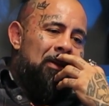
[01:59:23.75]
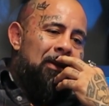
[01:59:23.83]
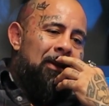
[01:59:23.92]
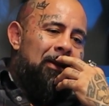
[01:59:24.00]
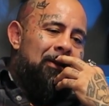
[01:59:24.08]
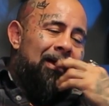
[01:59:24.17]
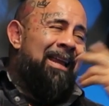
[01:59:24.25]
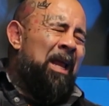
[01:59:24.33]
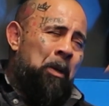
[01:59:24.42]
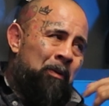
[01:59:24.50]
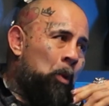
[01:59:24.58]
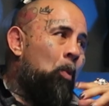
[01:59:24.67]
and
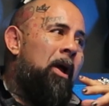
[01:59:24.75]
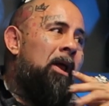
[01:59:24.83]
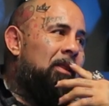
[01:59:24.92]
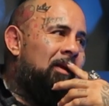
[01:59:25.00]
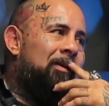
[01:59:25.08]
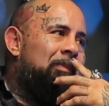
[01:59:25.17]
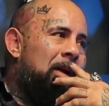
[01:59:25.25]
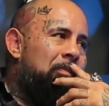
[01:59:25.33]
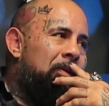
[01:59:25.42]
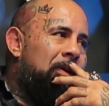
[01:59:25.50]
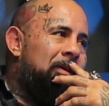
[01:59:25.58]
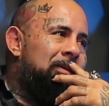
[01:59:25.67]
again, the way I look, my
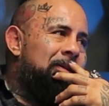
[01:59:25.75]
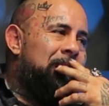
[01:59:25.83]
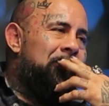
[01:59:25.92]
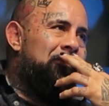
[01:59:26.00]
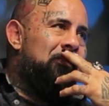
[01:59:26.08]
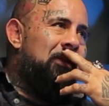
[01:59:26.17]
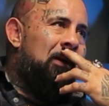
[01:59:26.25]
appearance, you know,